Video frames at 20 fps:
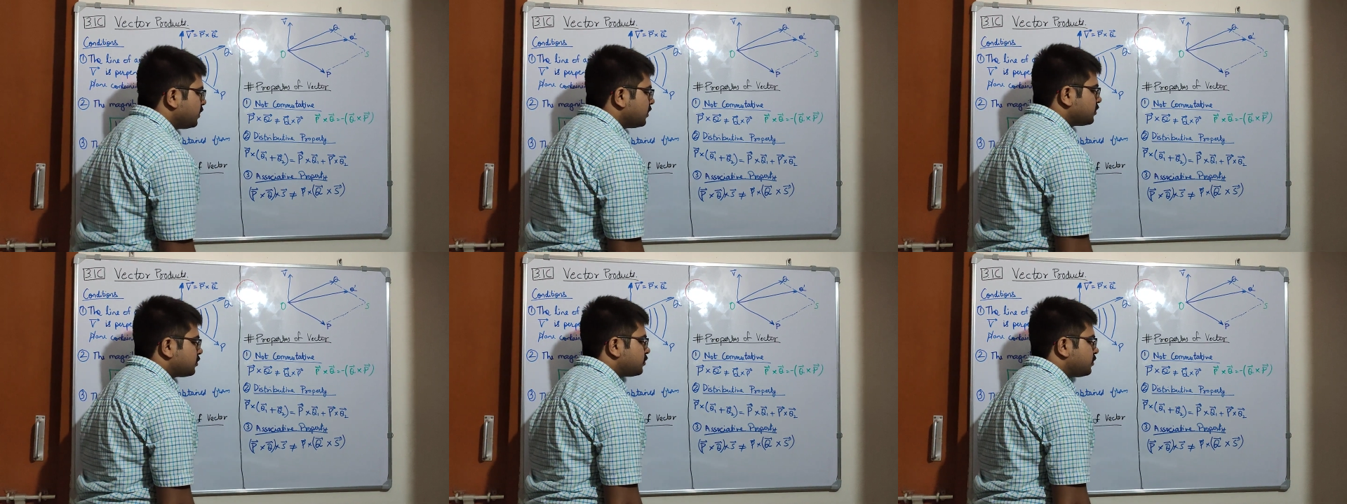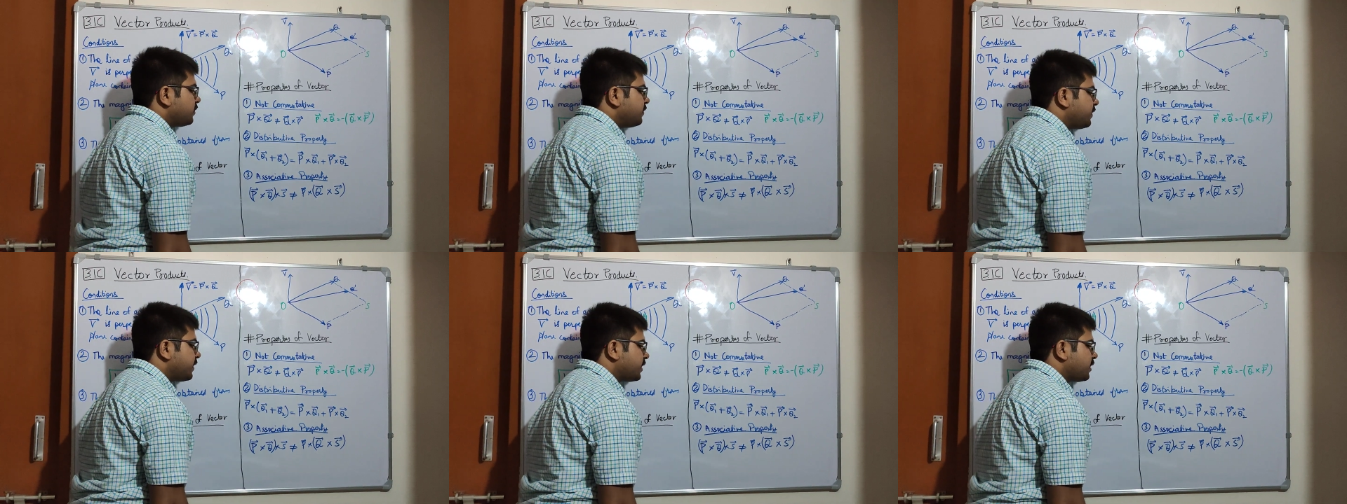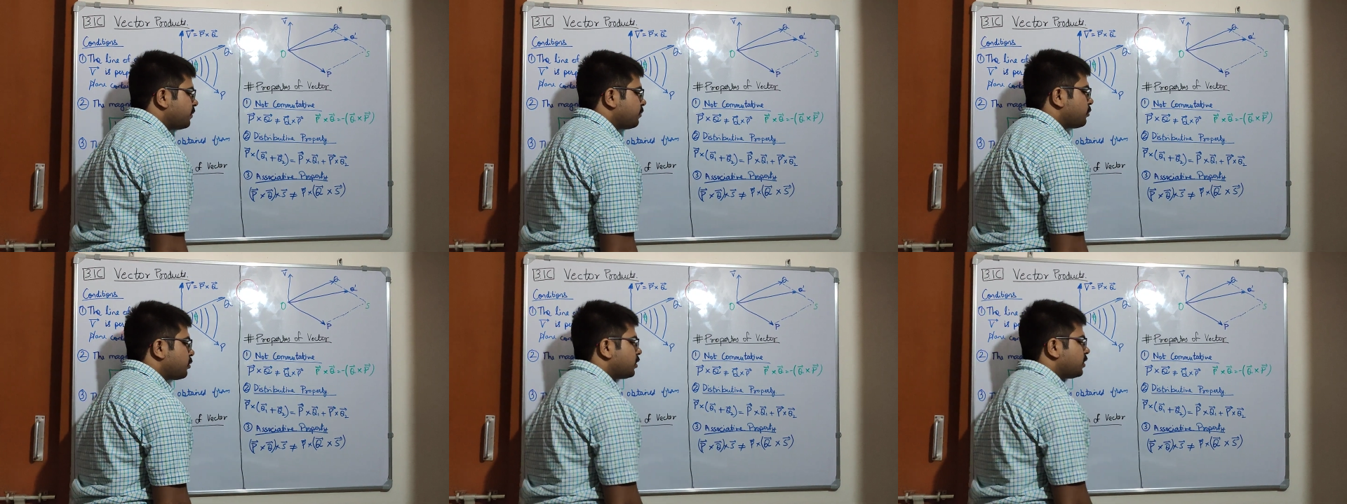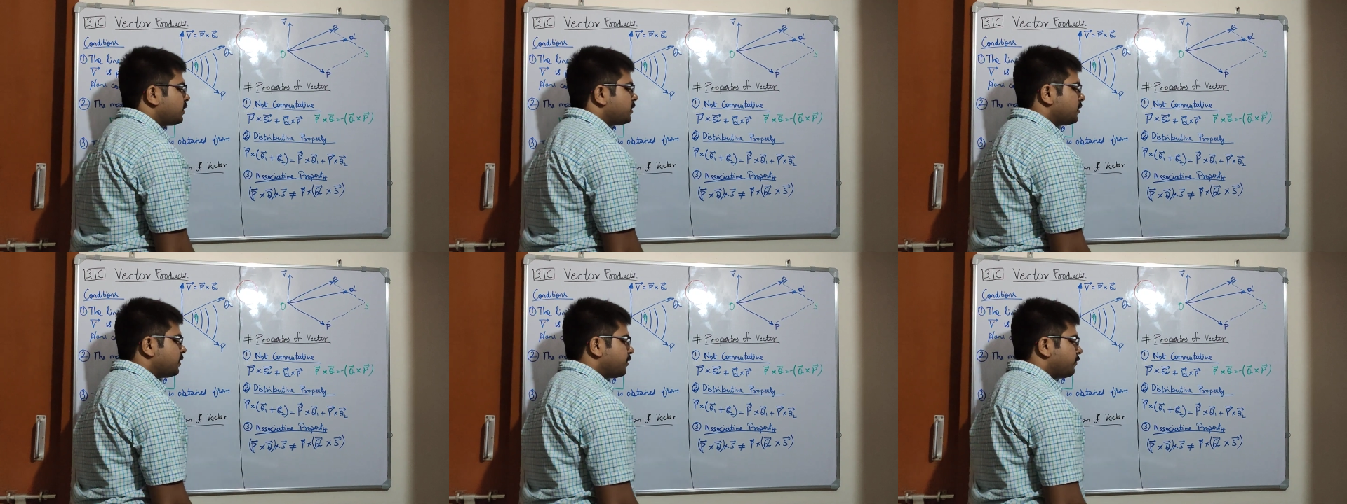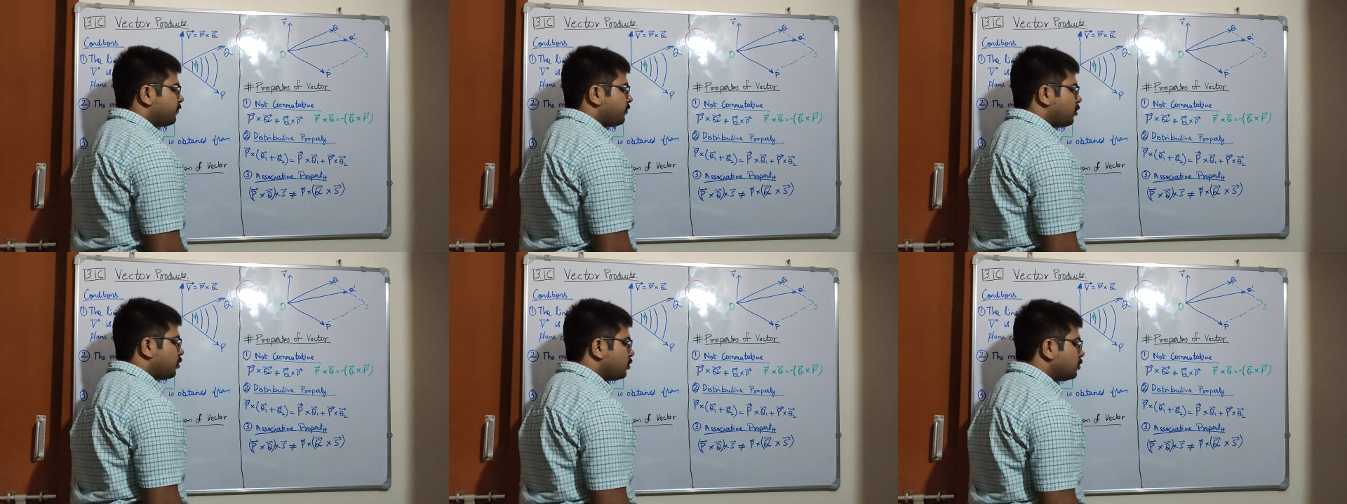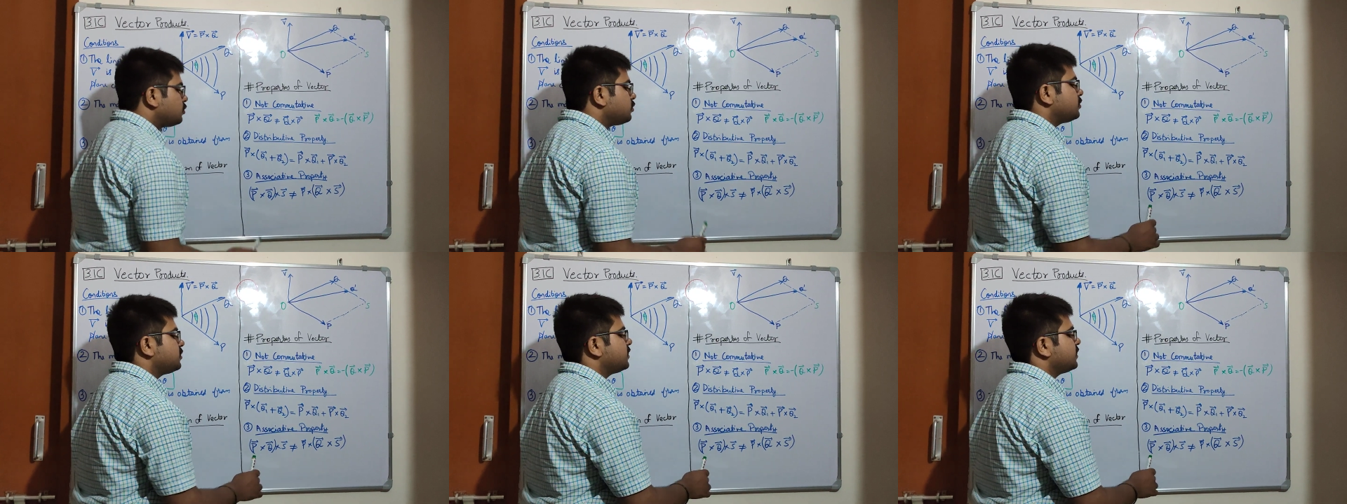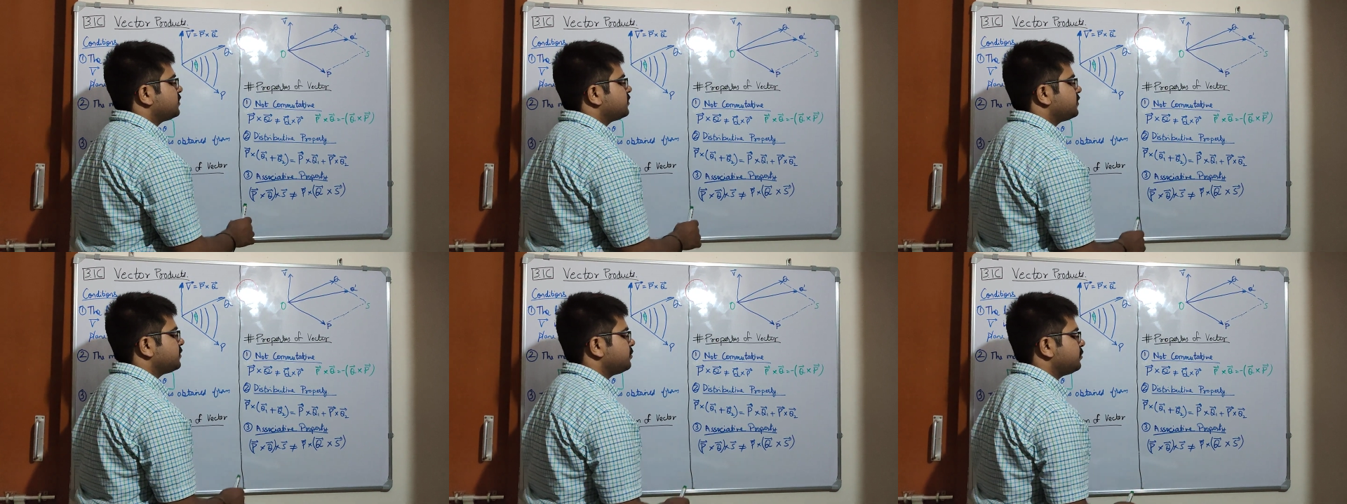So the vector product follows
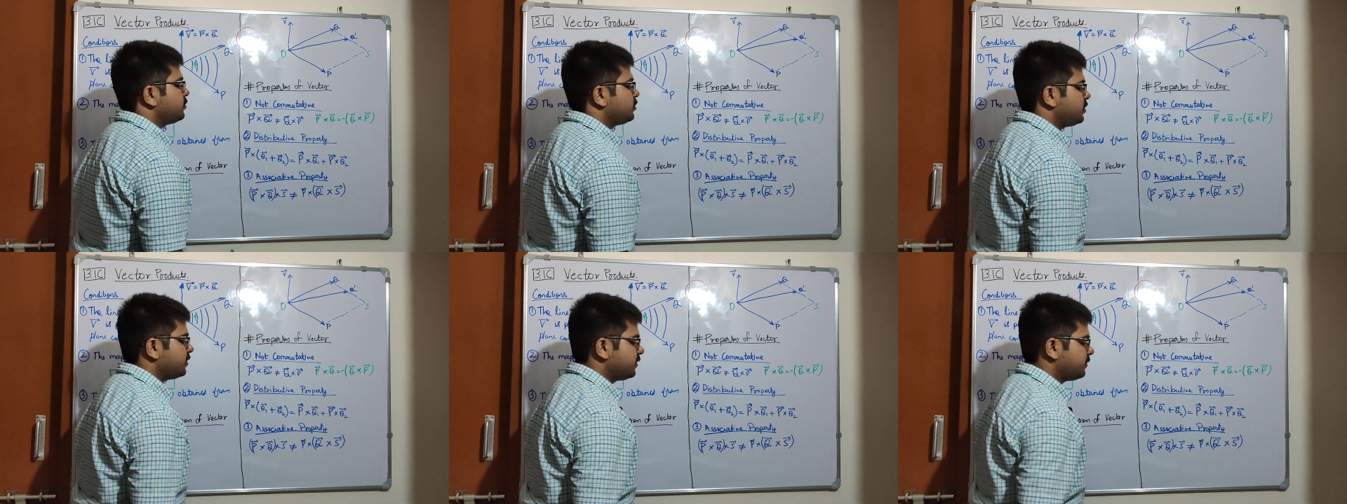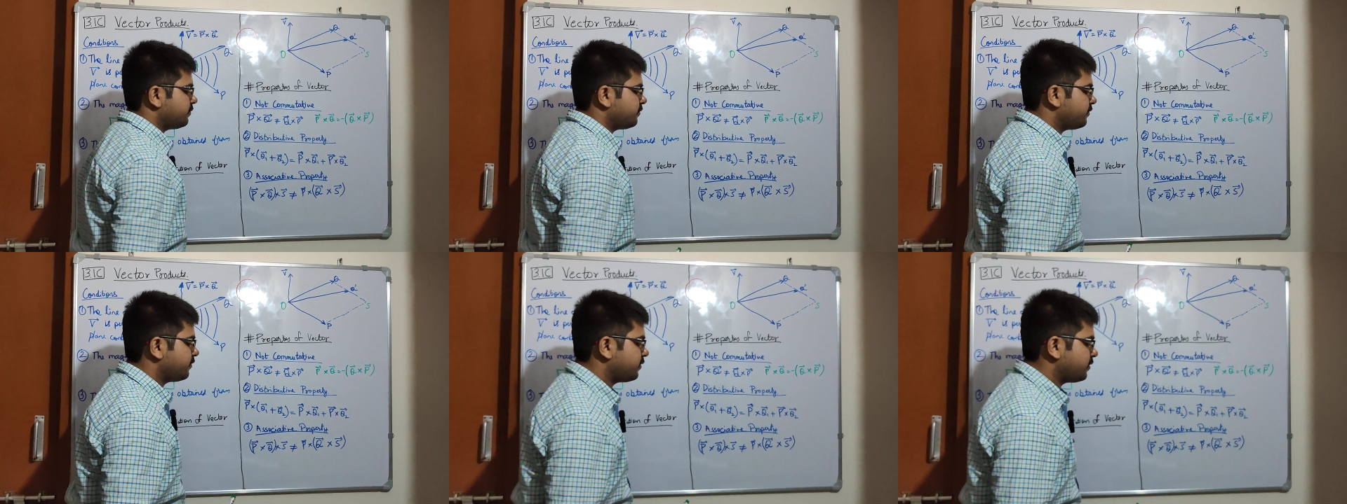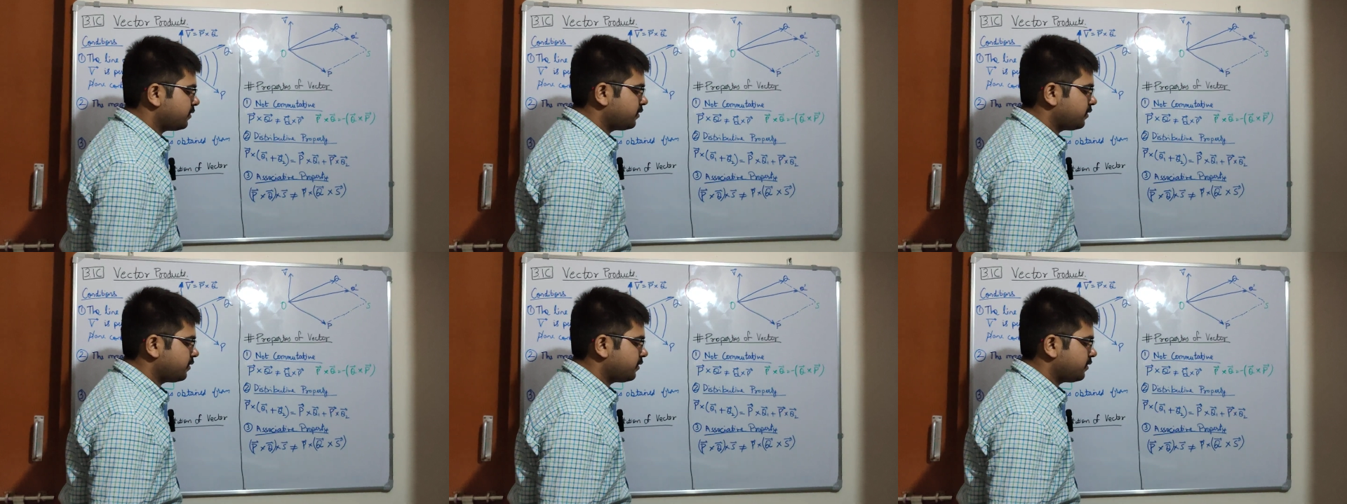distributive